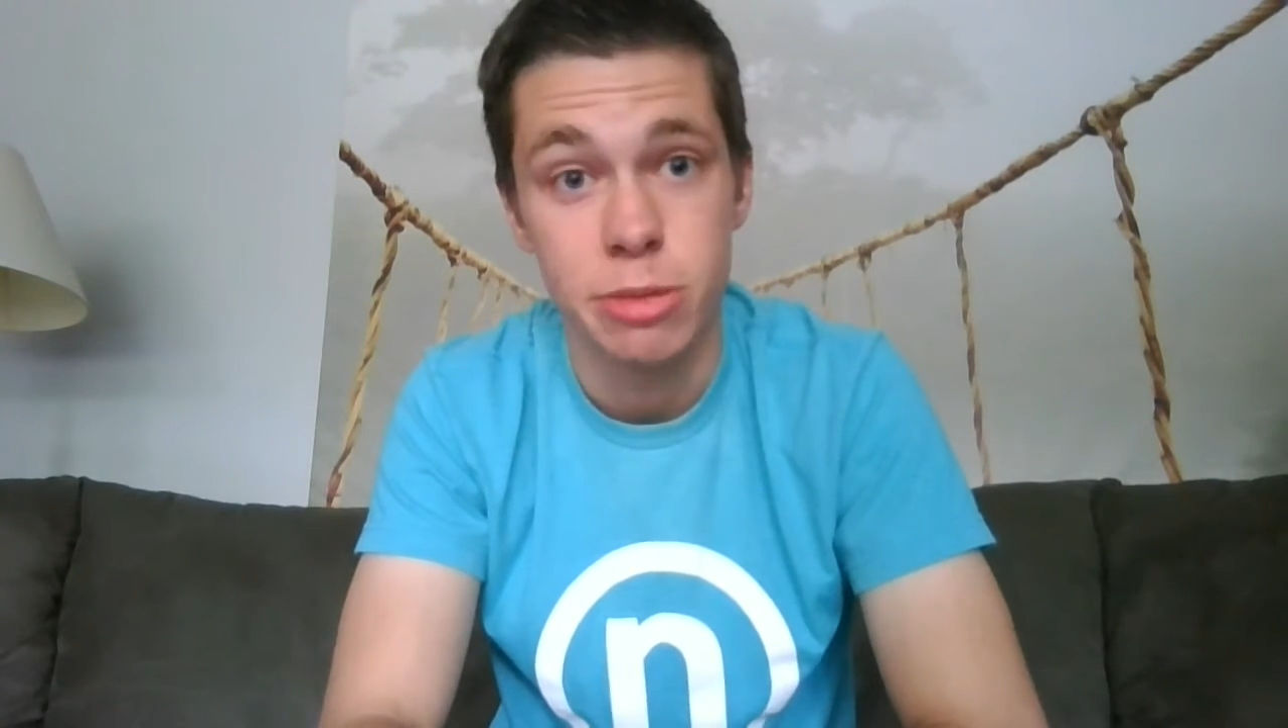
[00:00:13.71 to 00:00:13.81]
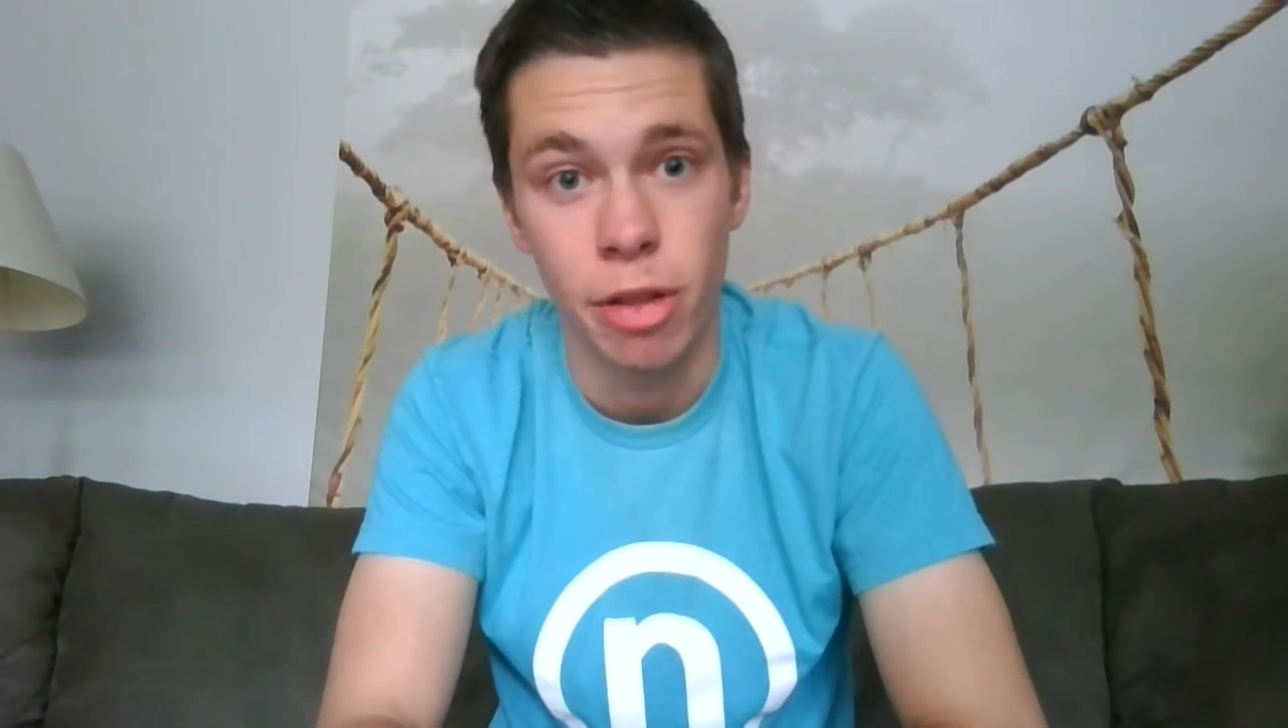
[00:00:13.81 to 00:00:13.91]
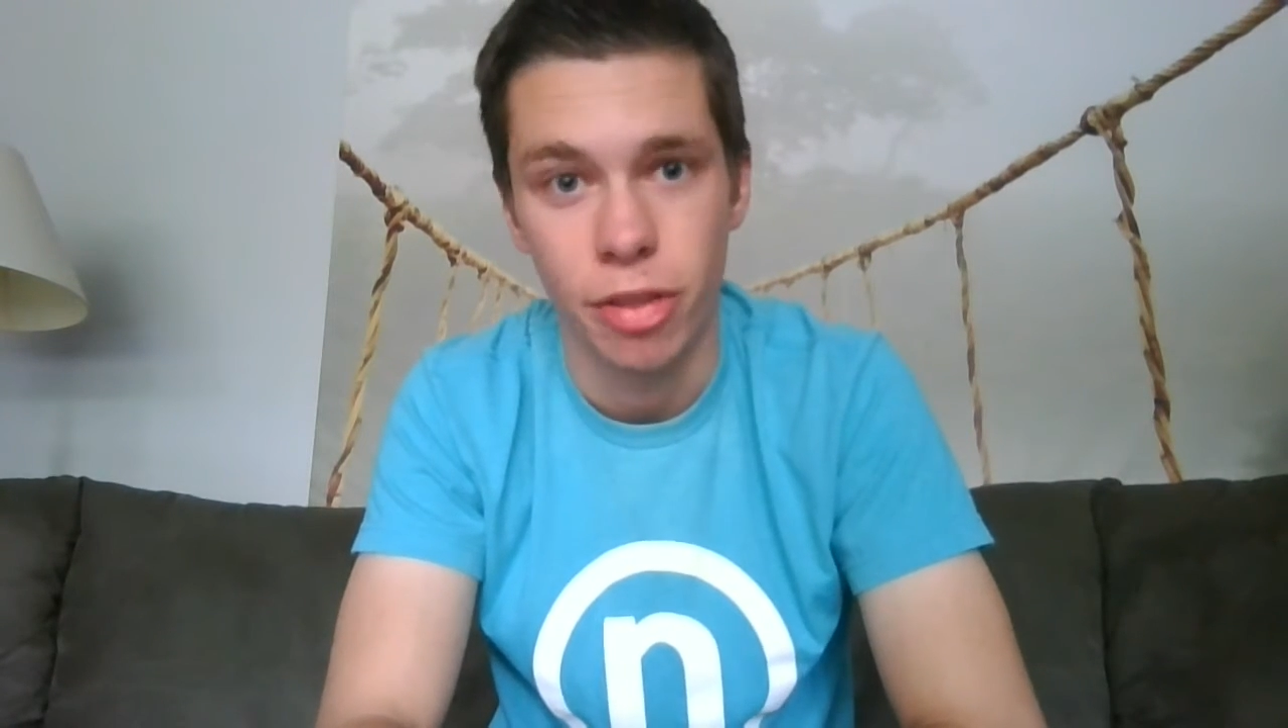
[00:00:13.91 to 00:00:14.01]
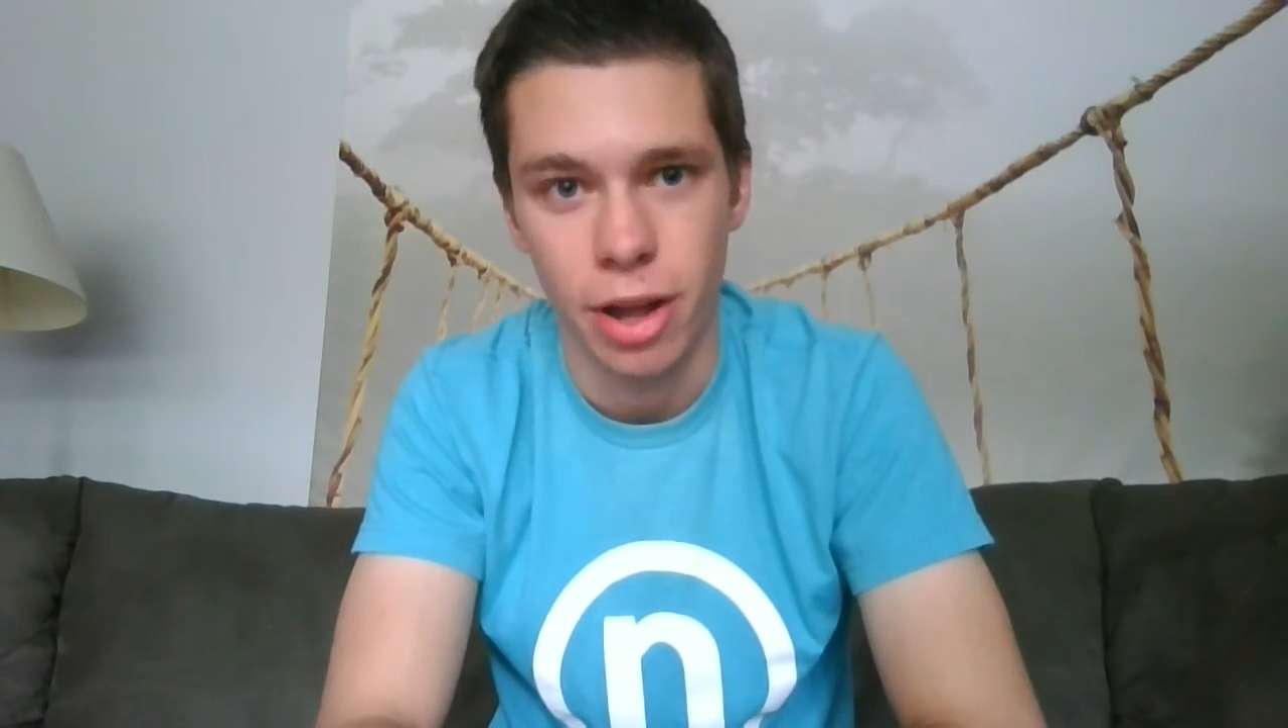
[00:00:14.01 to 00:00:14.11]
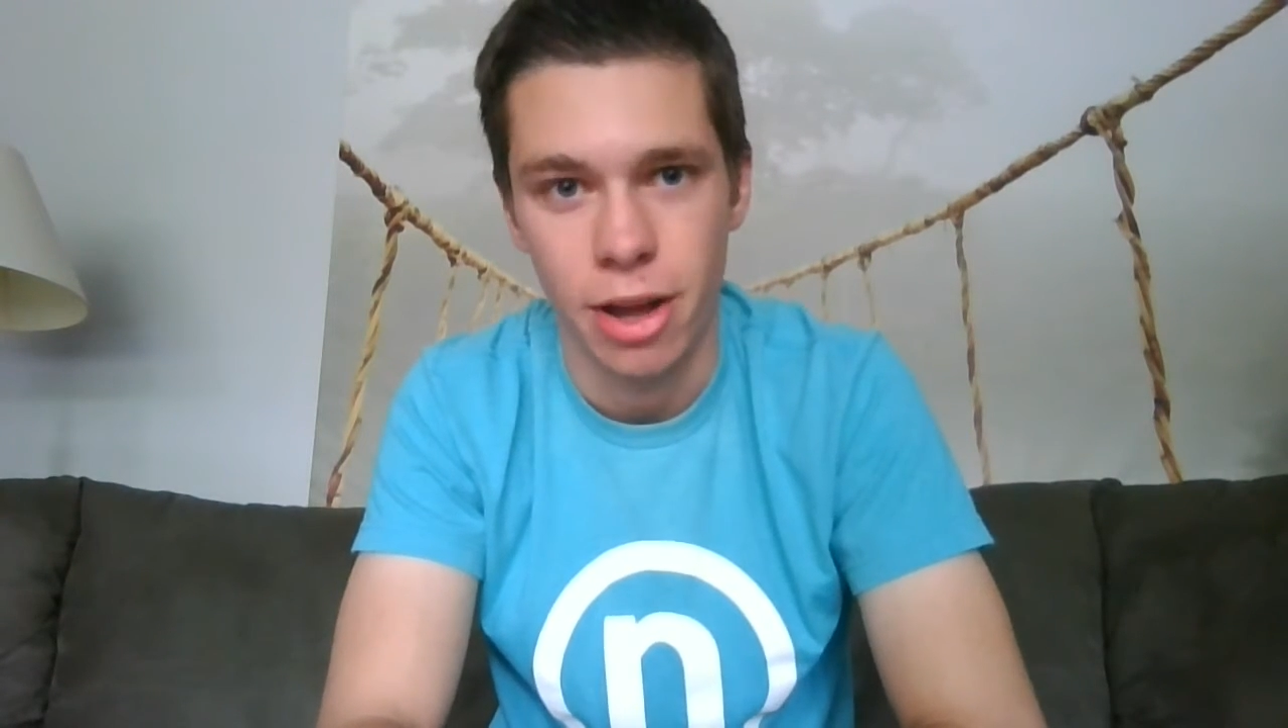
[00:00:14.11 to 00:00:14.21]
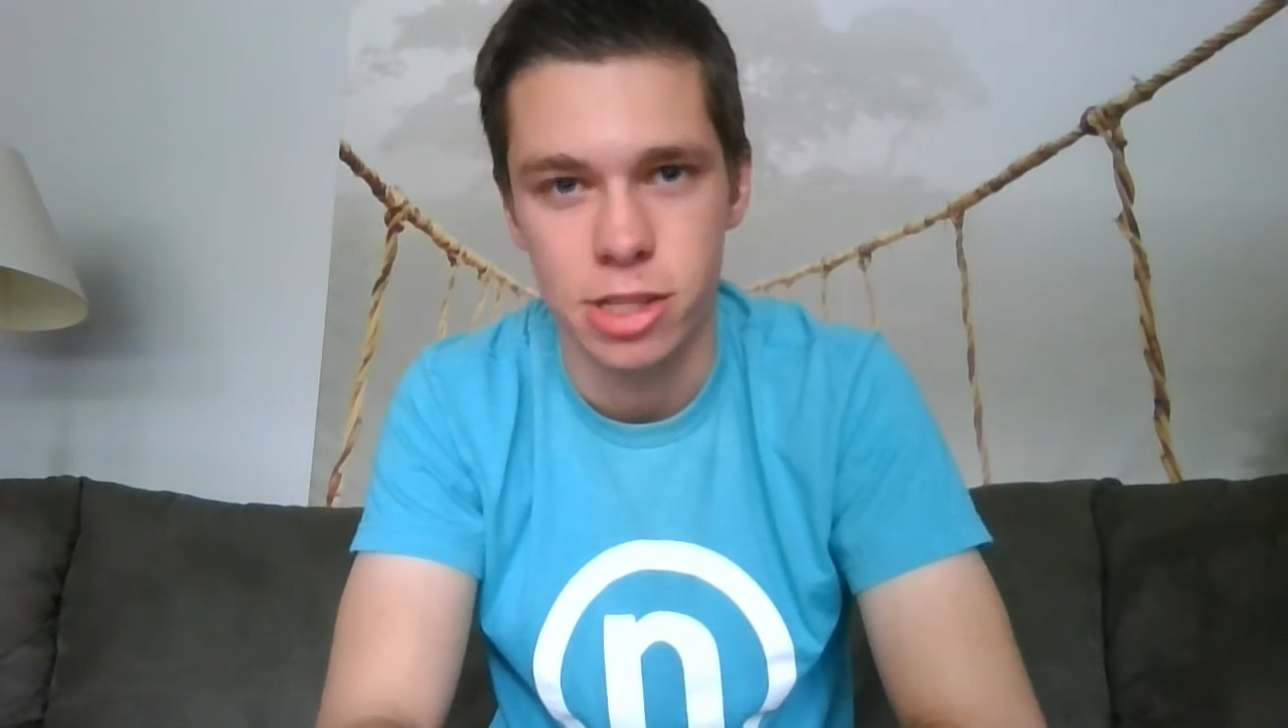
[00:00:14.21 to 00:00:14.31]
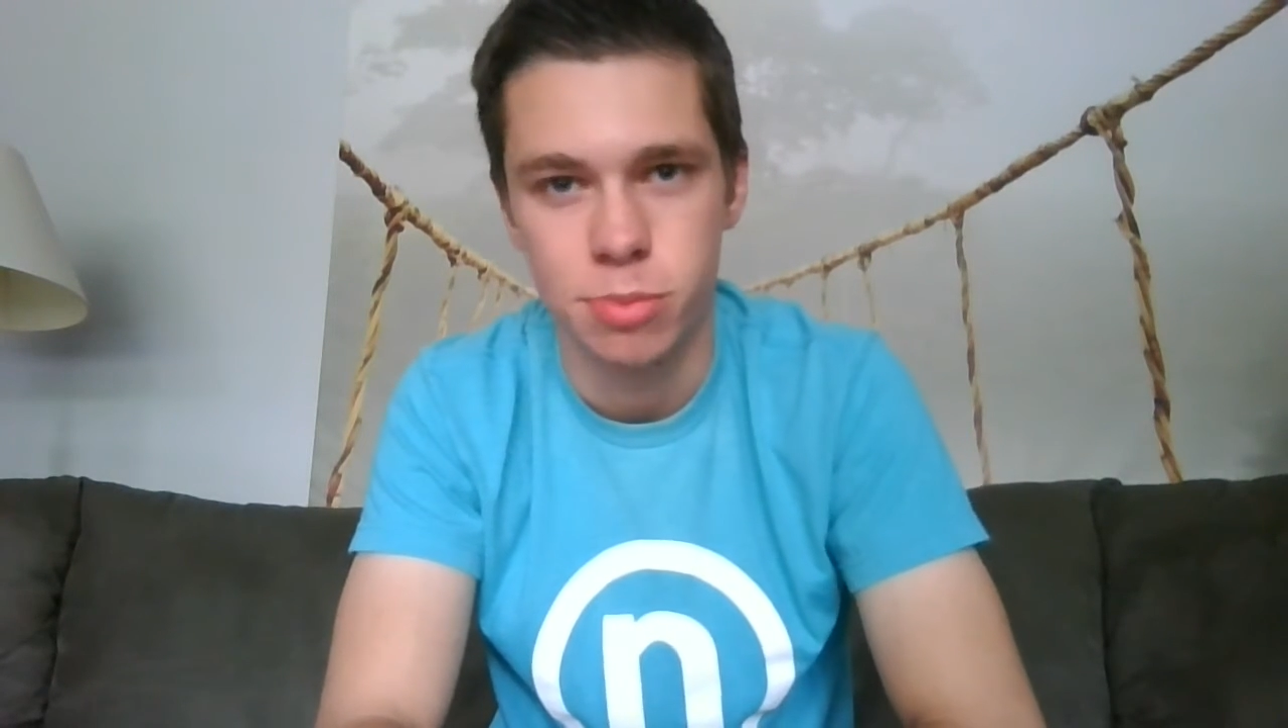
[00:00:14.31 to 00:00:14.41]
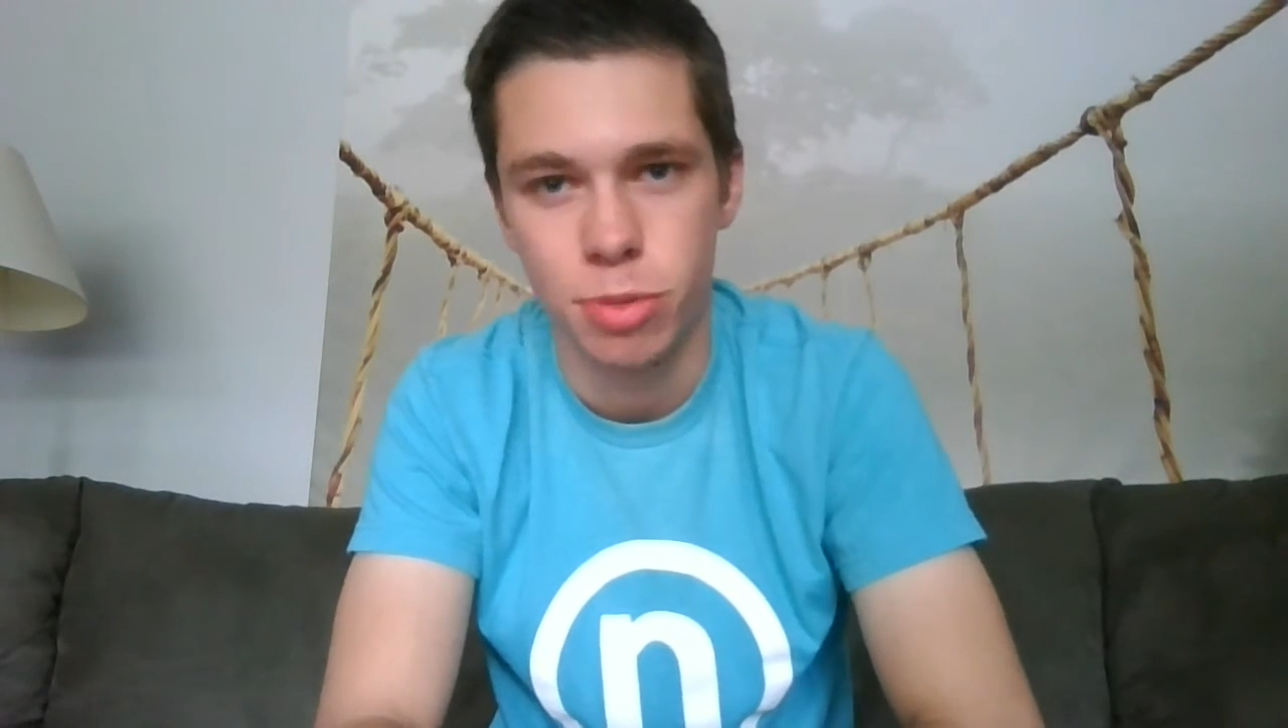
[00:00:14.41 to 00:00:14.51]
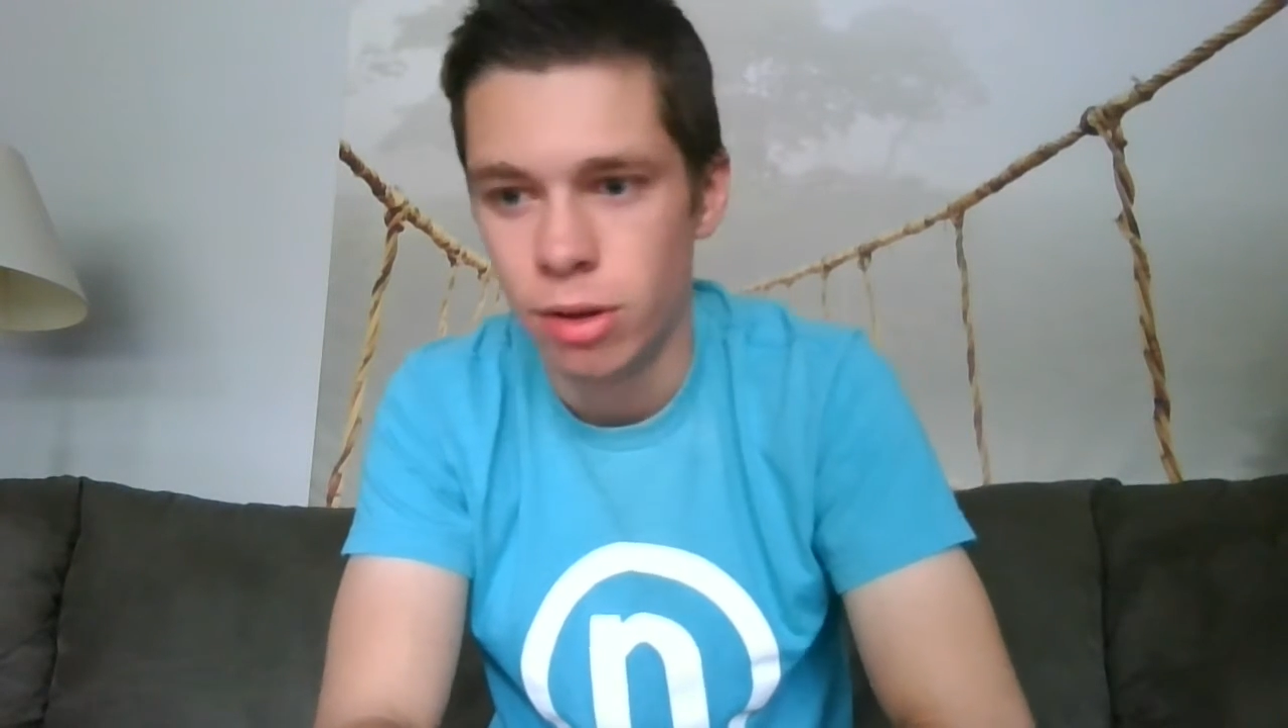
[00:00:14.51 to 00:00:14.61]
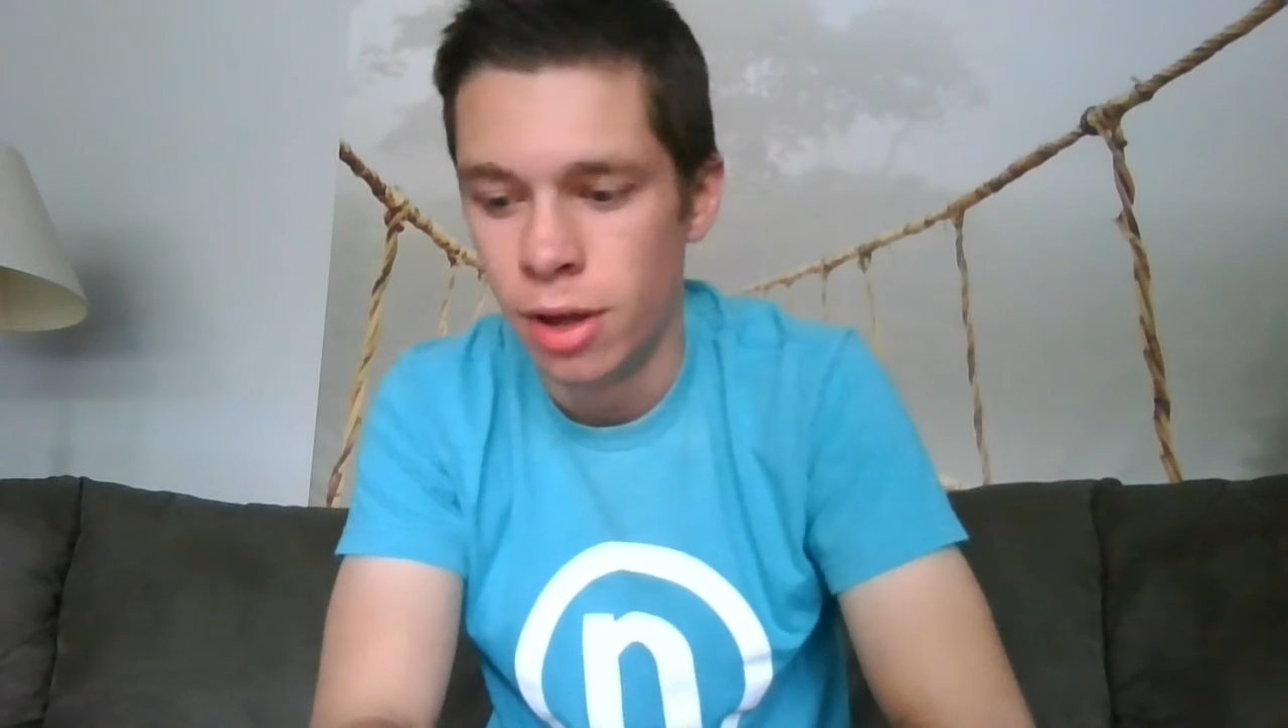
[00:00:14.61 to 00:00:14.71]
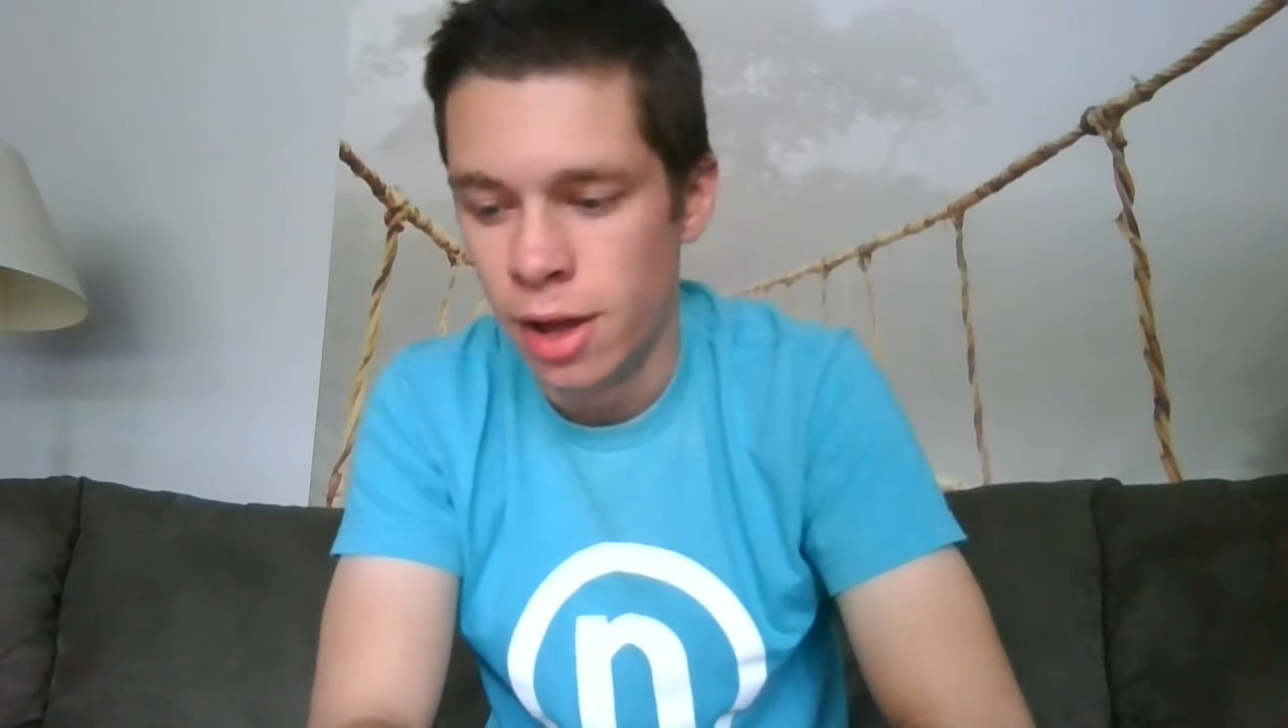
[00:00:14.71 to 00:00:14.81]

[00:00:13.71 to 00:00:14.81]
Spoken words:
about the gospel?